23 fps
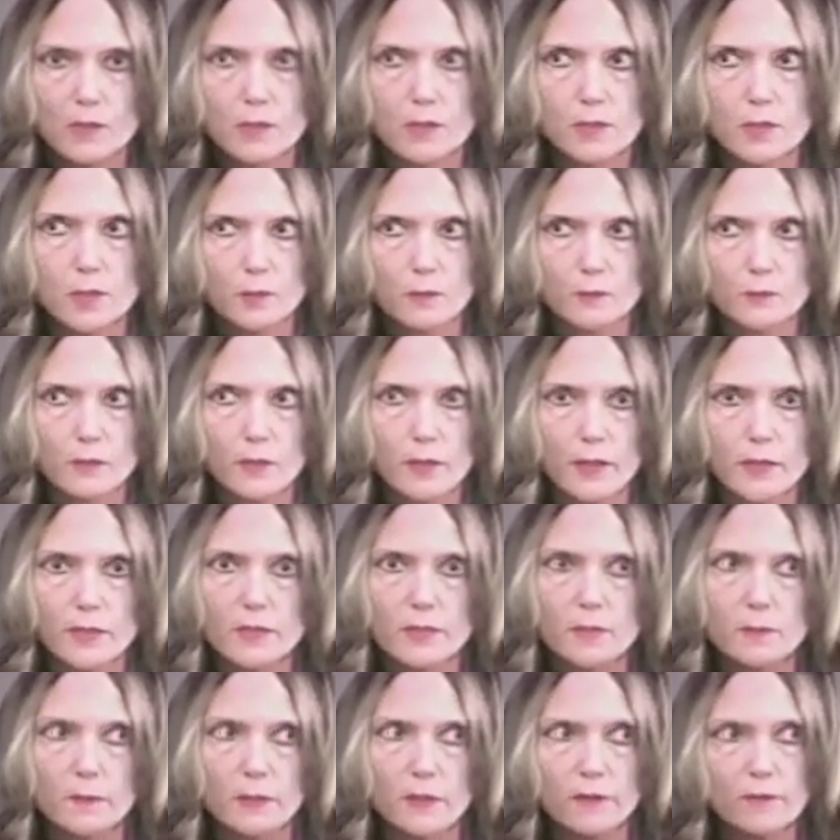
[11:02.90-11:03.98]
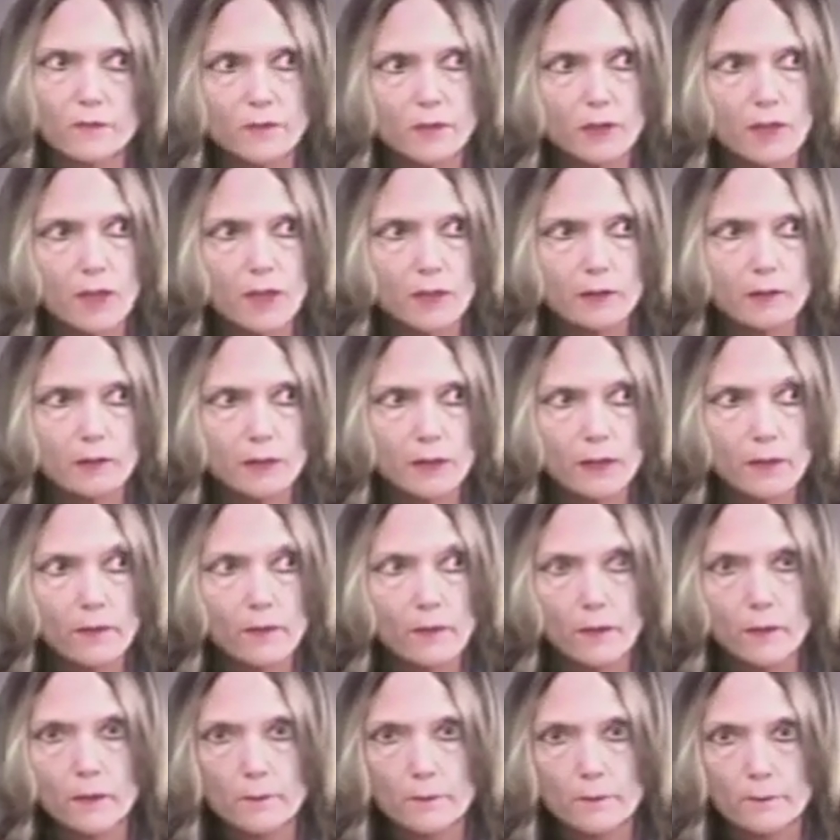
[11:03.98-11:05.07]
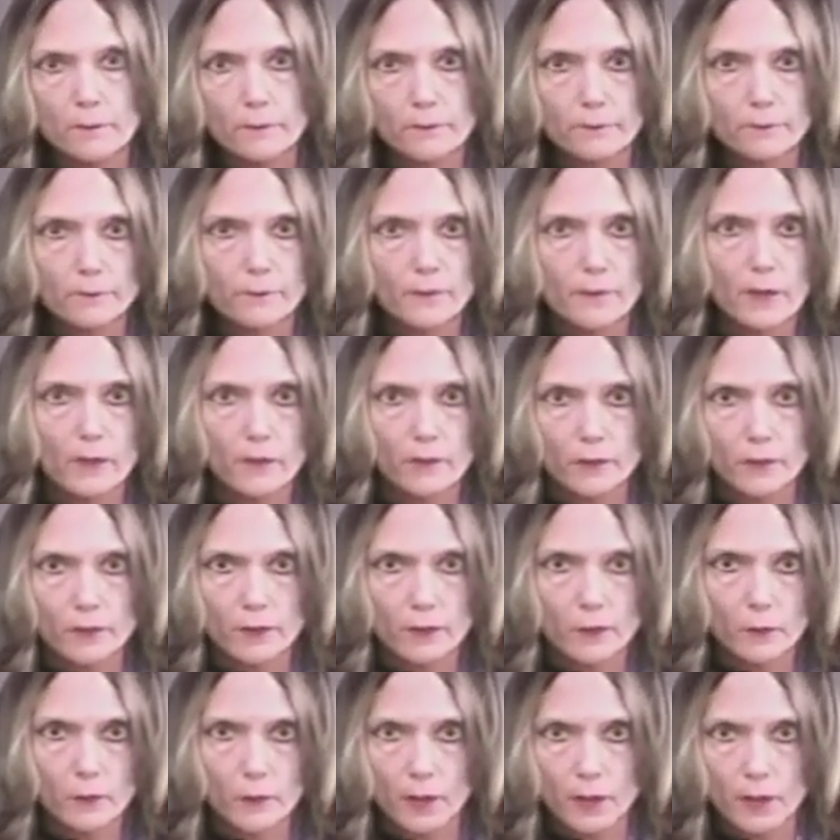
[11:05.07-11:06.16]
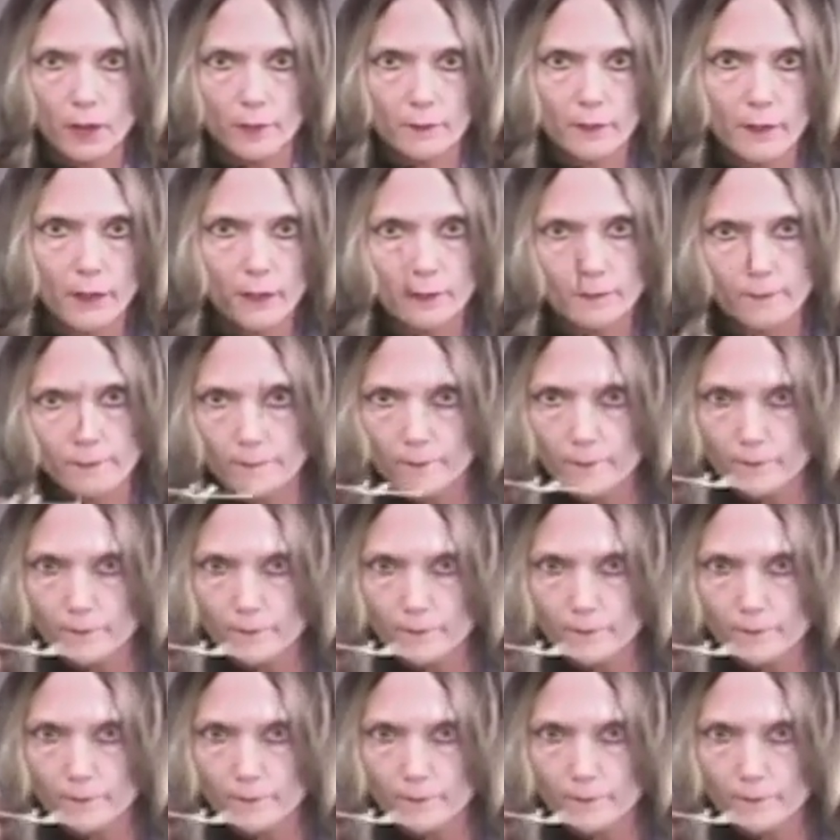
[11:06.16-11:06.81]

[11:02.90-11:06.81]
don't like to be forgotten either, if you know what I mean.